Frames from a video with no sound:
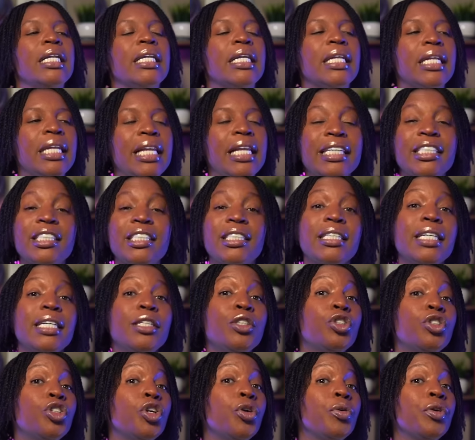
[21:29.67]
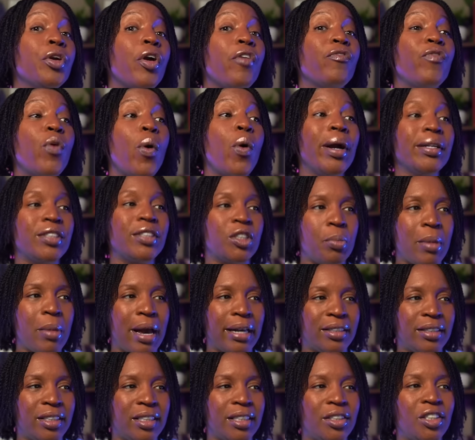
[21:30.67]
Listen to your voice
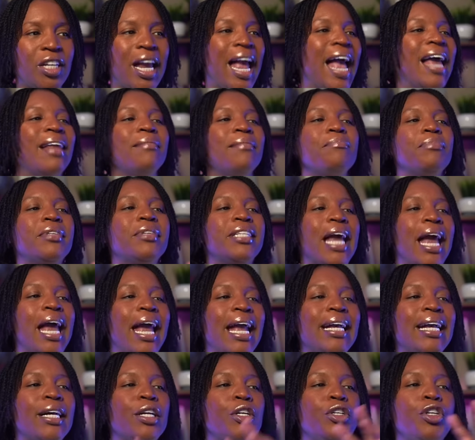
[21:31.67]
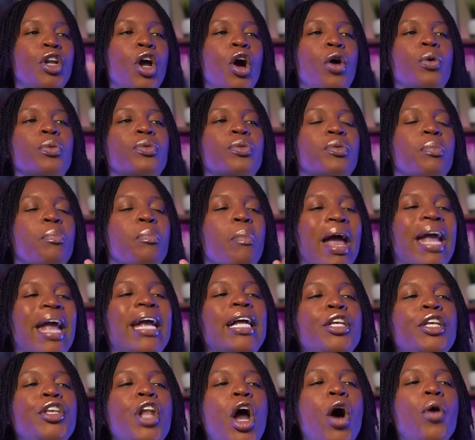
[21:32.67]
message and take notes.
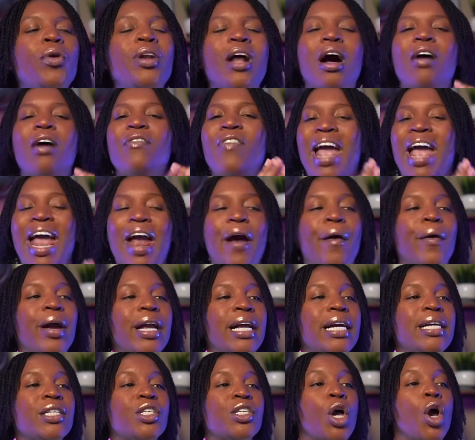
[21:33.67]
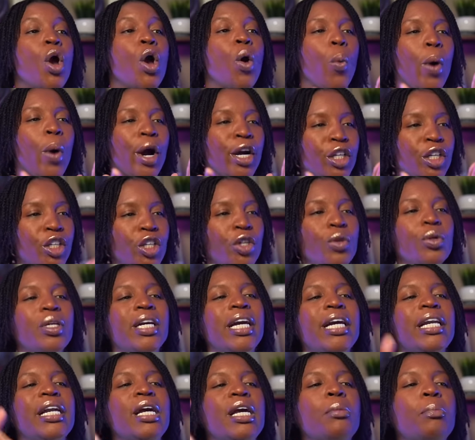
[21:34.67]
Make note of areas where you
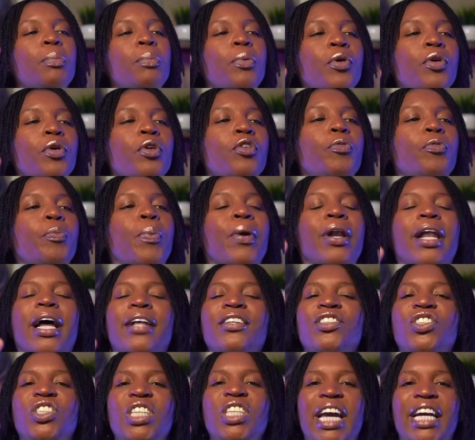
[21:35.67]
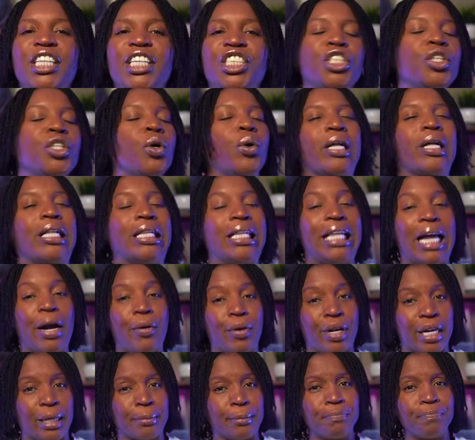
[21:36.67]
can improve pronunciation or
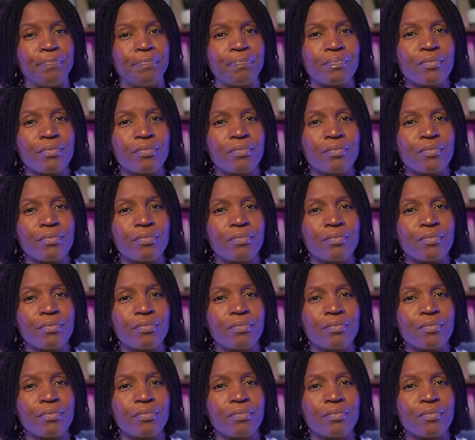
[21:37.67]
clarity.